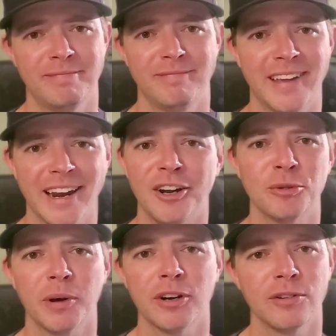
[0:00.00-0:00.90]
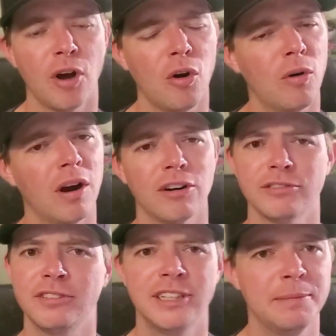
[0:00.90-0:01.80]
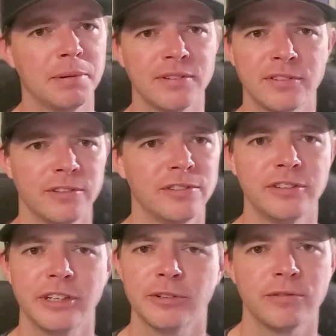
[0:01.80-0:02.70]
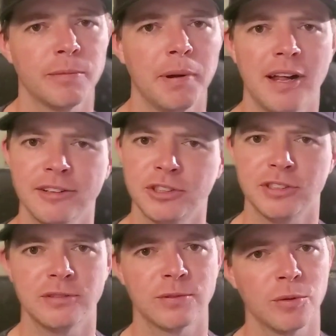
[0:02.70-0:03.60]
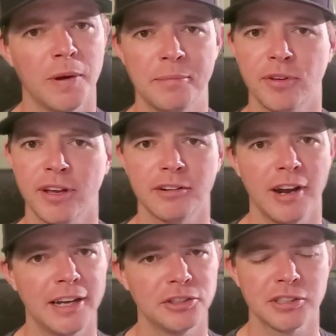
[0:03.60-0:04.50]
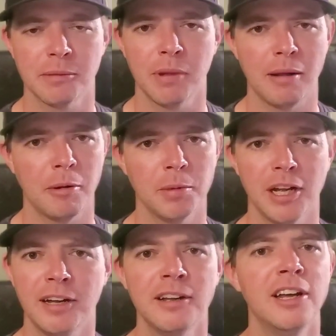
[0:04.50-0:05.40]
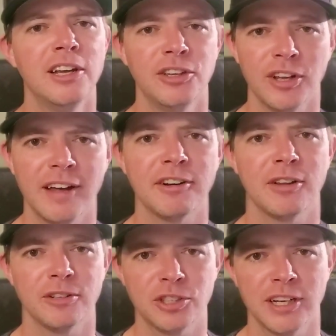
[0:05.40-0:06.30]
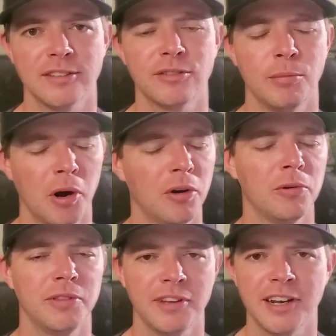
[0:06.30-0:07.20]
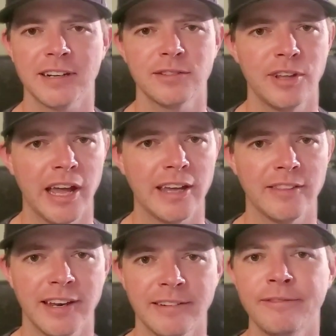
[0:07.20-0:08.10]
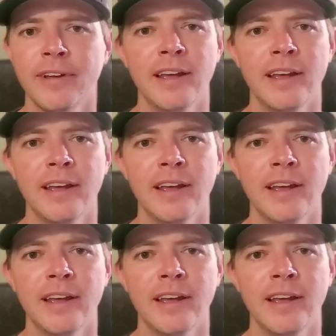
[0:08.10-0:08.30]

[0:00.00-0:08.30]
get on Twitter and, our deepest, sincerest apologies for the website crashing and blah, blah, blah. You'll have another chance tomorrow and the next day. And then